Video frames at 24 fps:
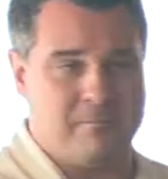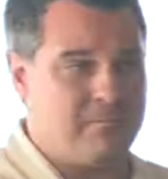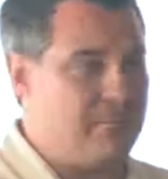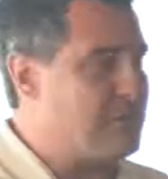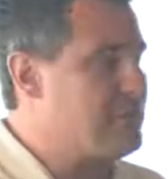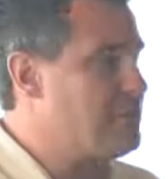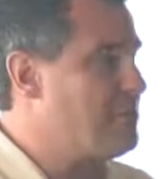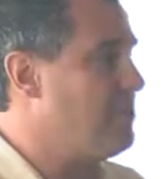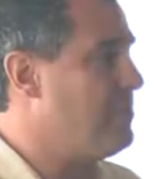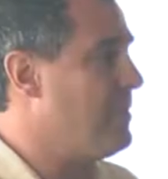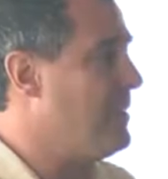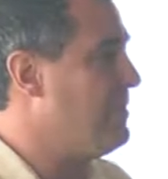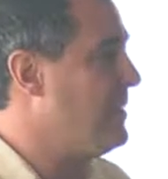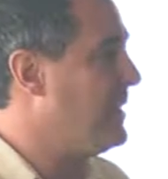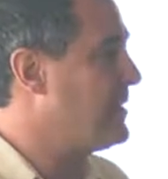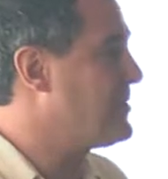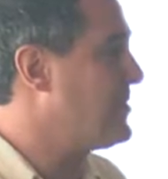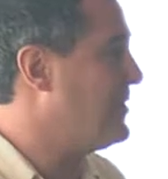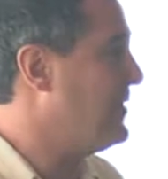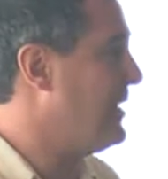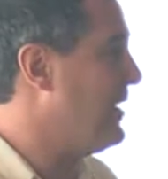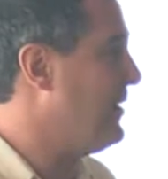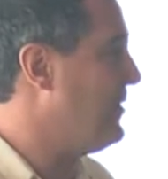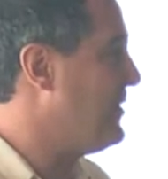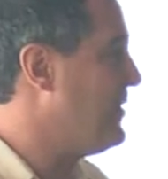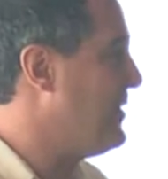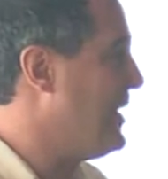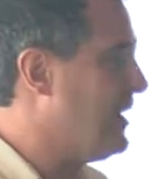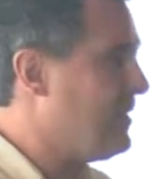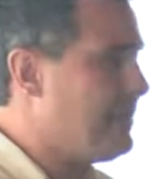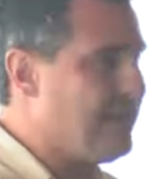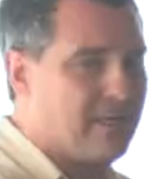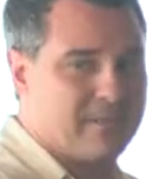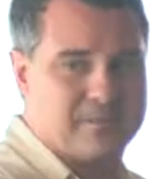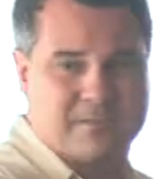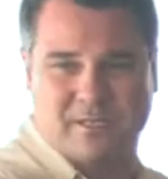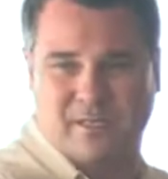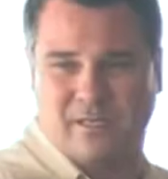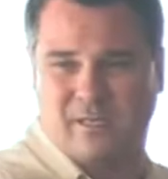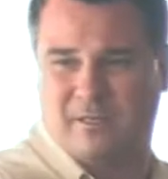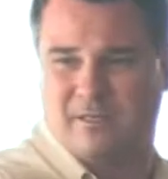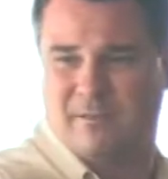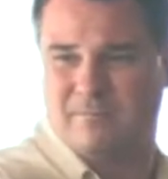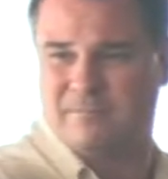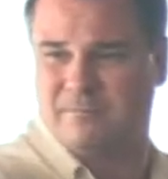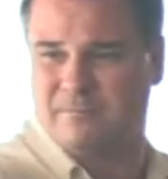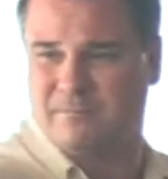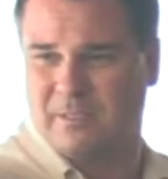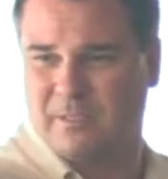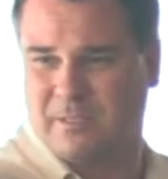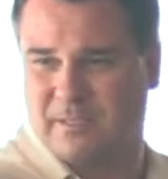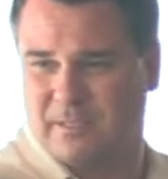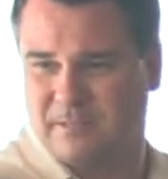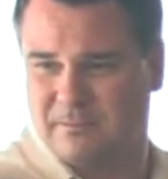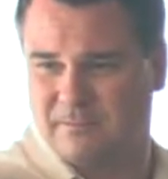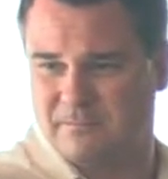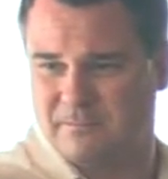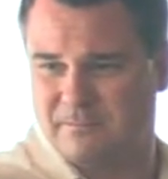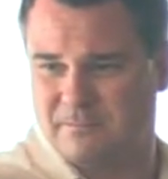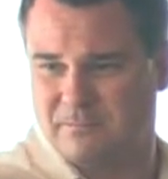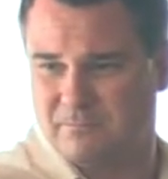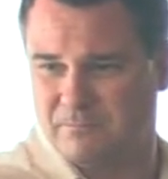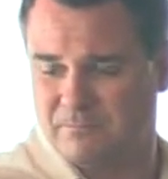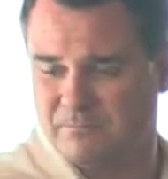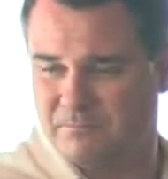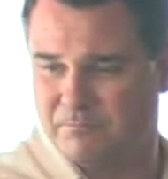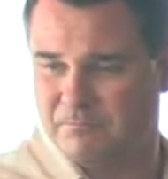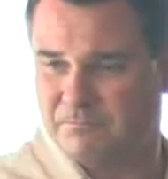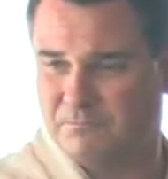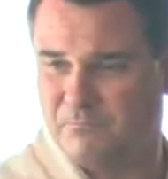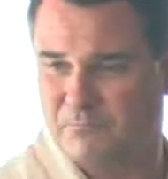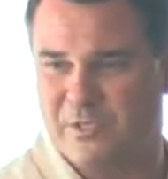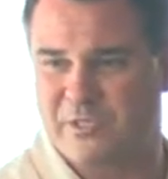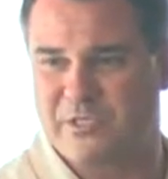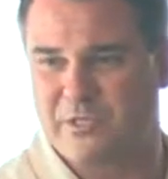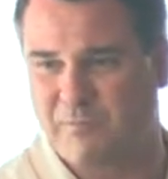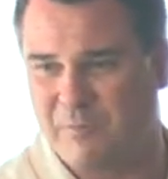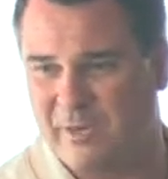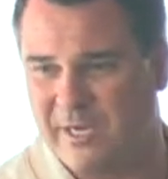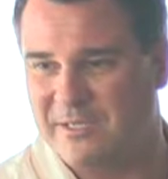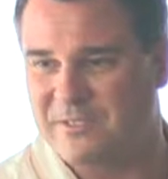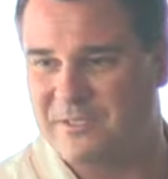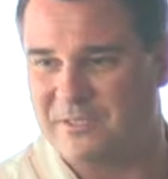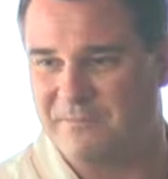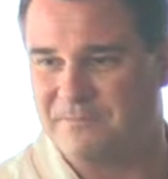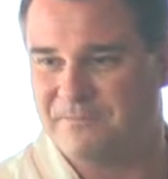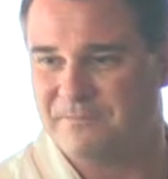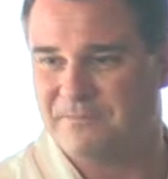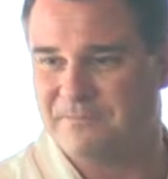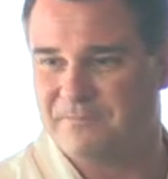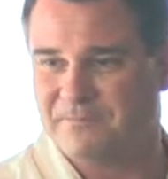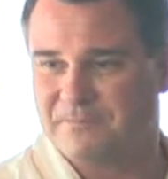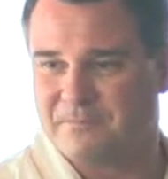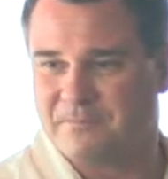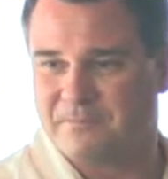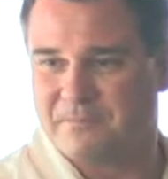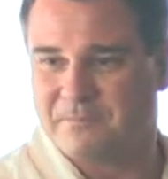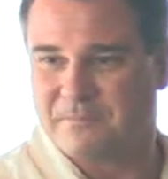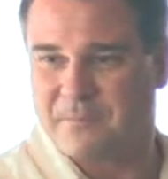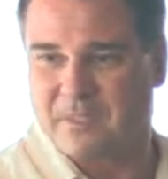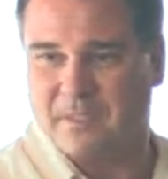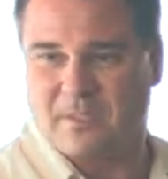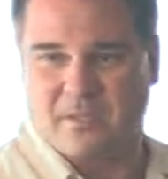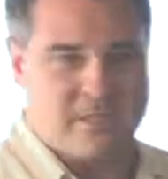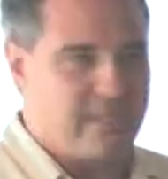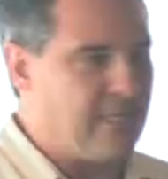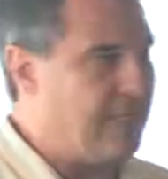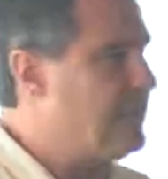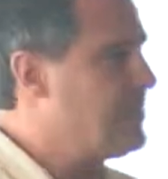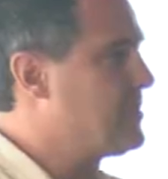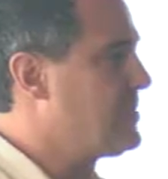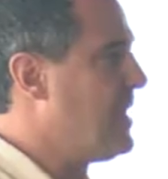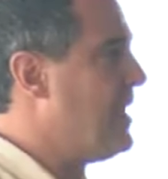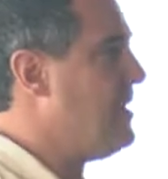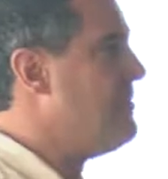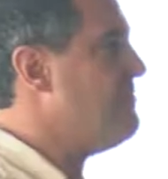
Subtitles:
Ms. Schumann mentioned the other day that Richard Branson, he's